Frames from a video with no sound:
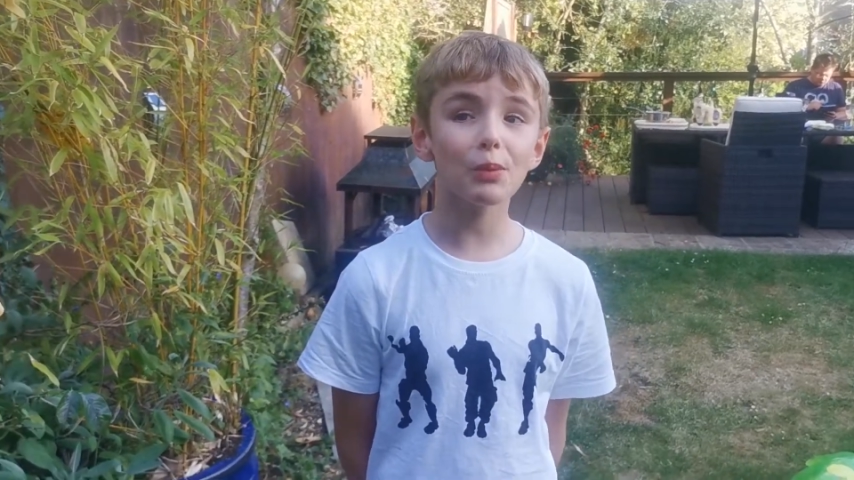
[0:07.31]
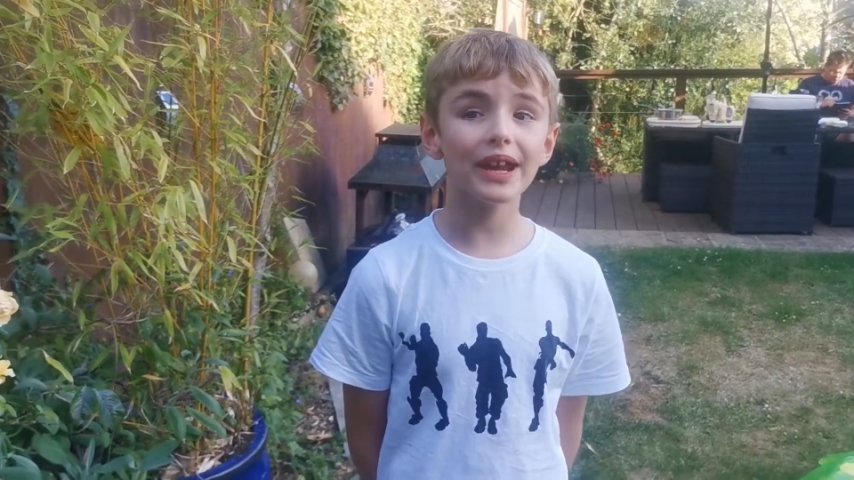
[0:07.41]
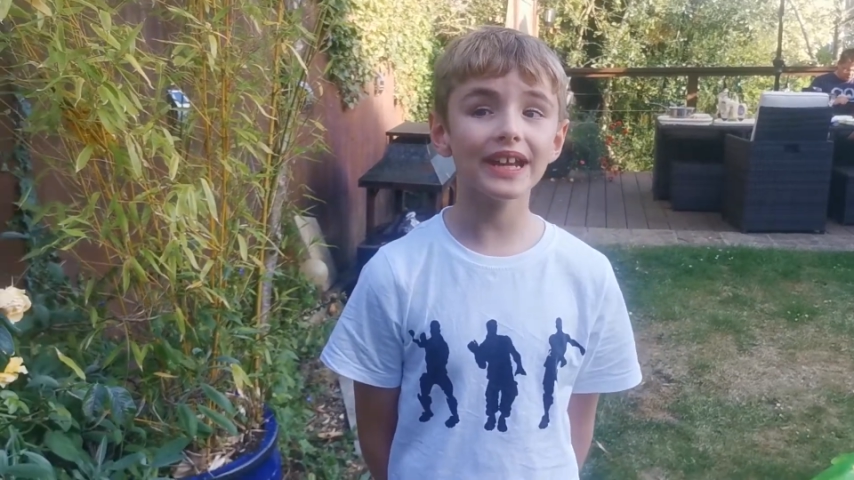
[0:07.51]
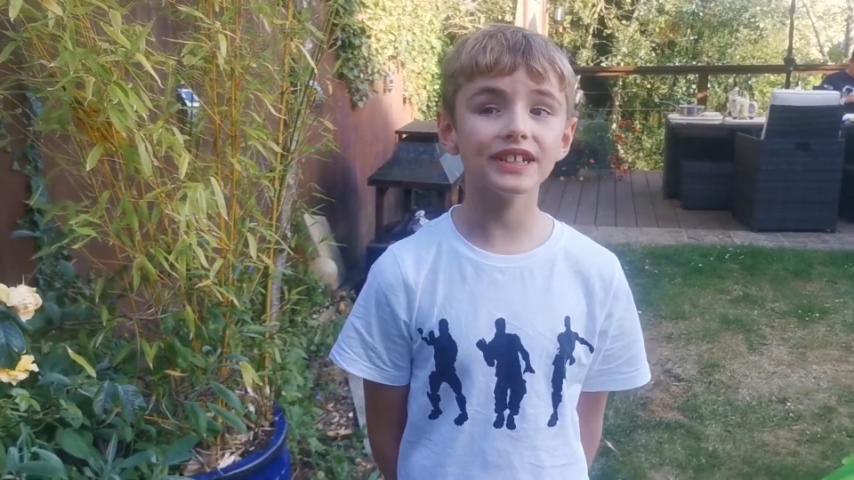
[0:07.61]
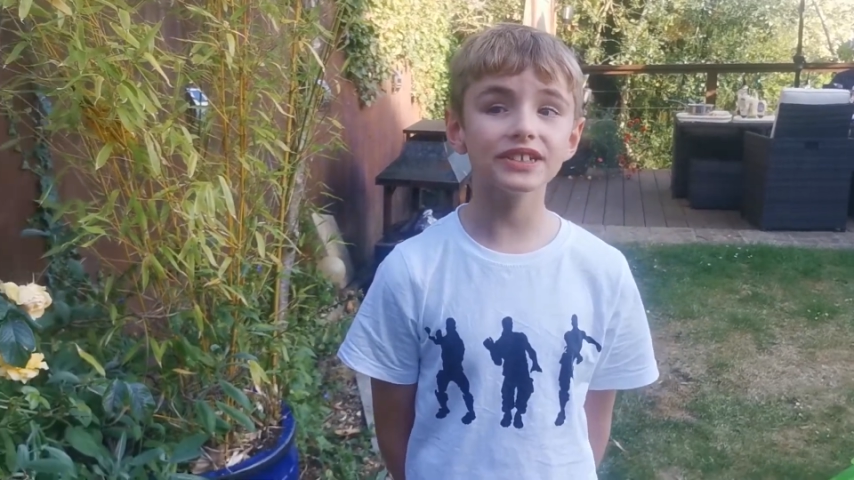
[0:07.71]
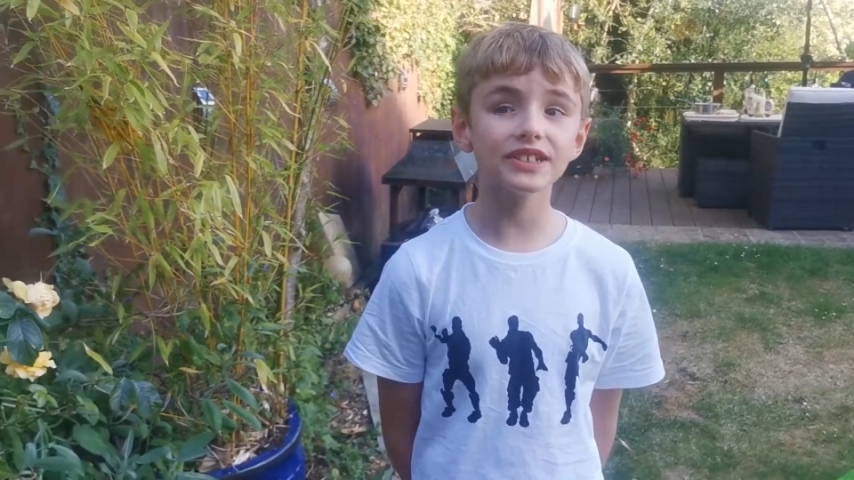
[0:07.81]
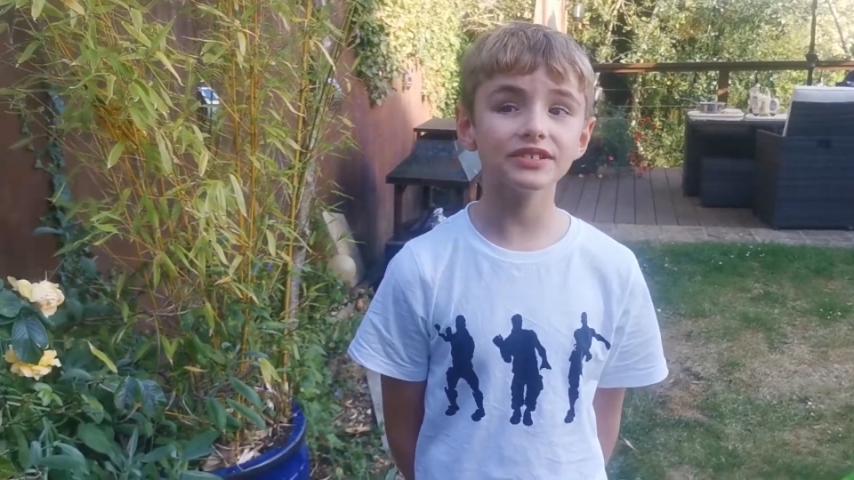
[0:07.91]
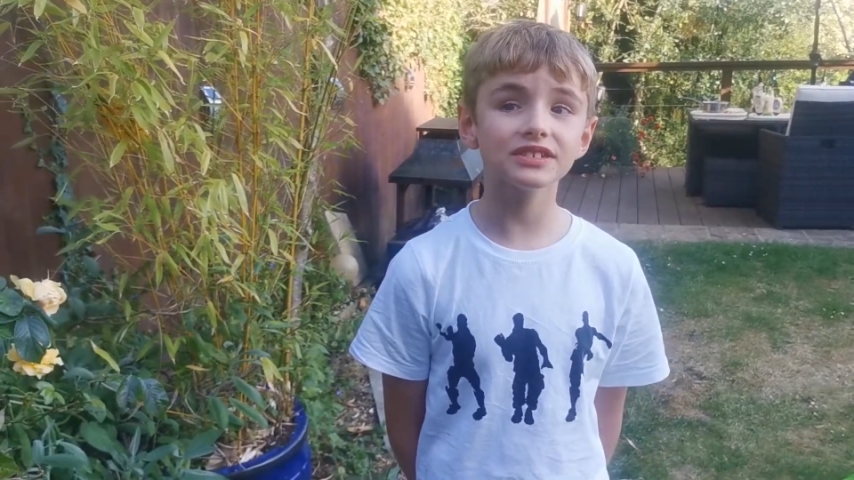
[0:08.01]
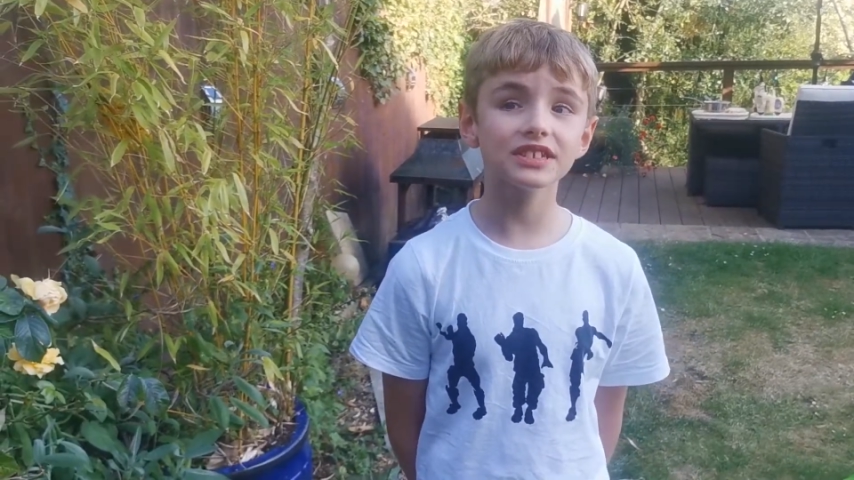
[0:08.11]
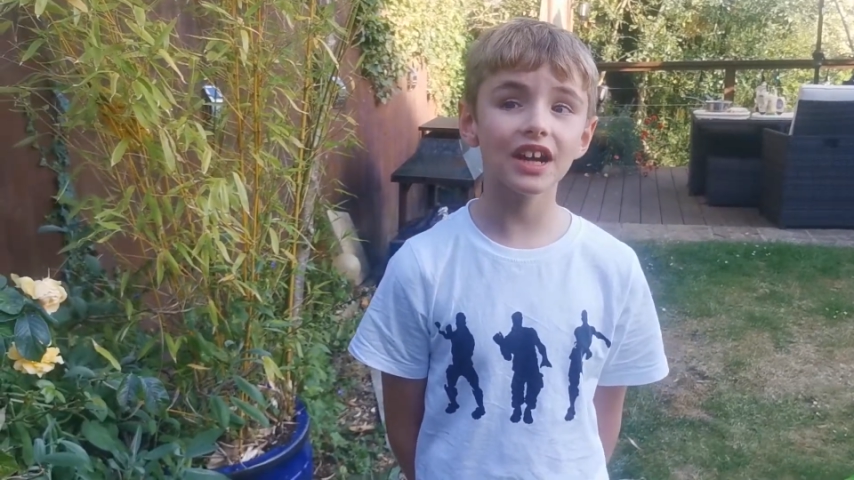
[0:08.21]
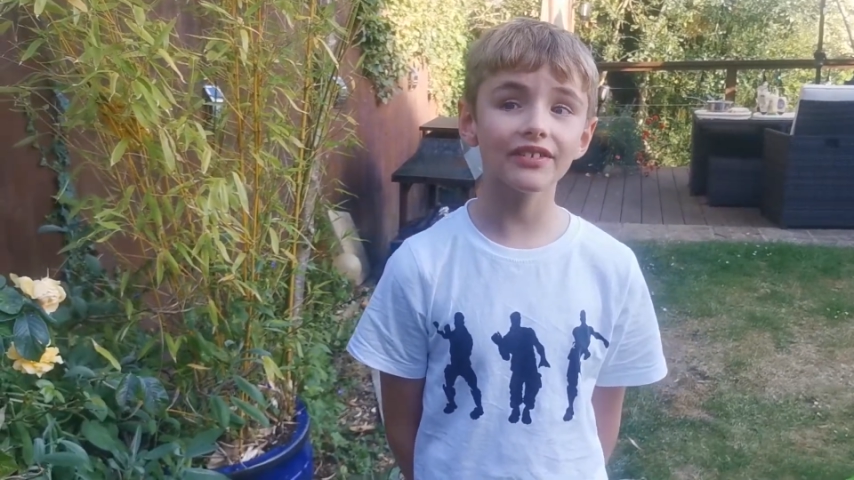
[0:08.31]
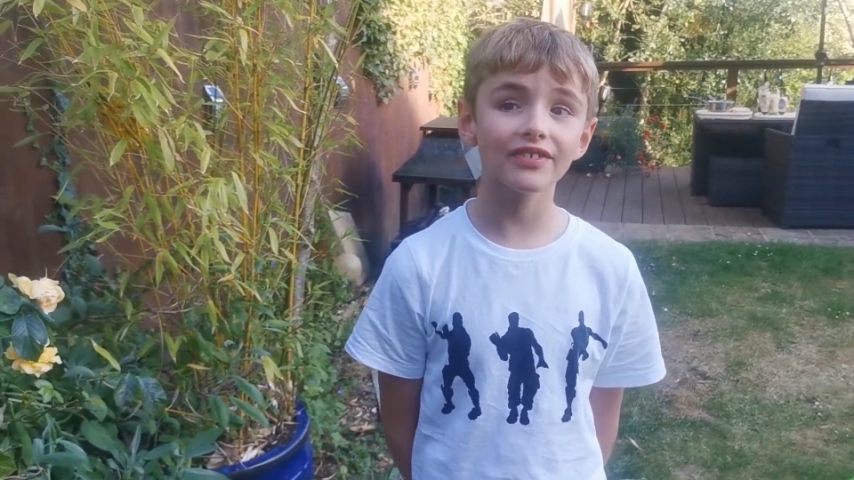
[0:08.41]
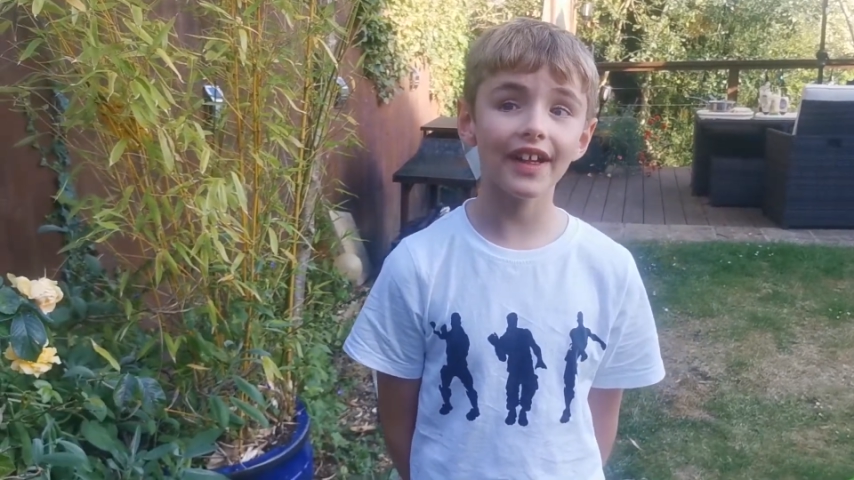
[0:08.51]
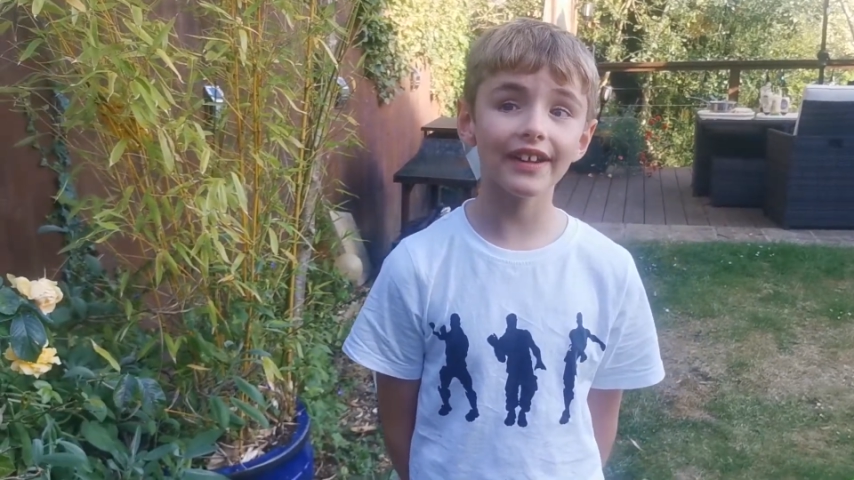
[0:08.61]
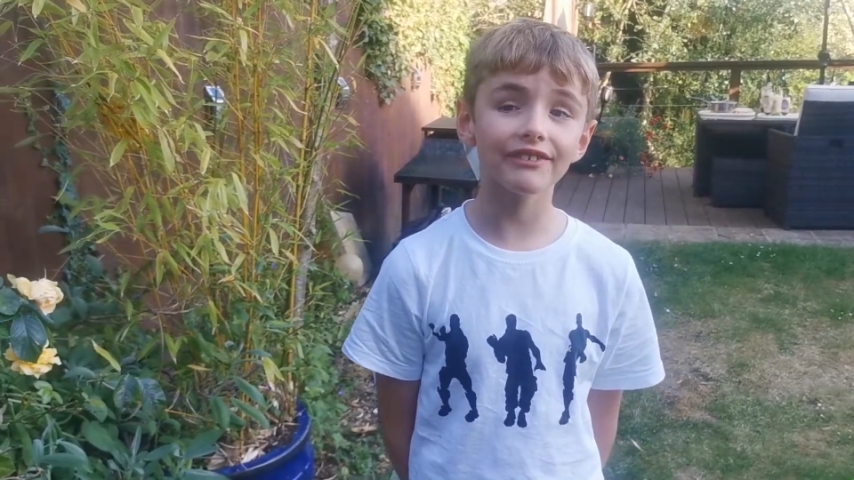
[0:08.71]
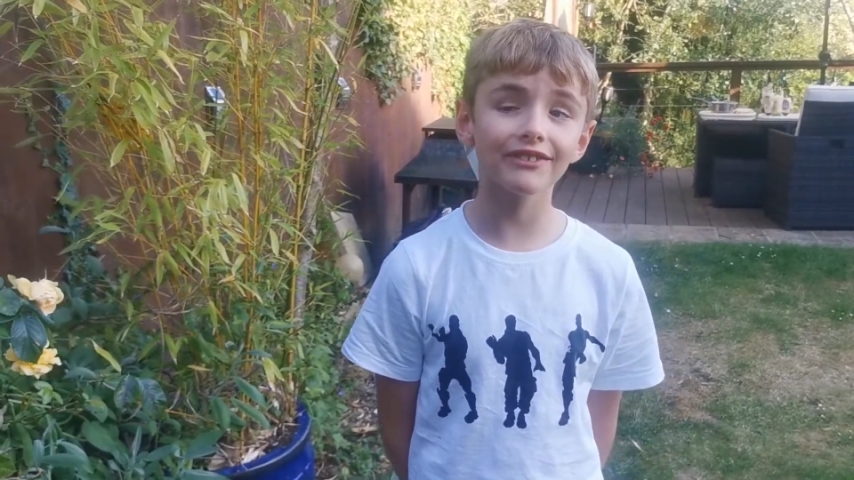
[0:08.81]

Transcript: we do stuff like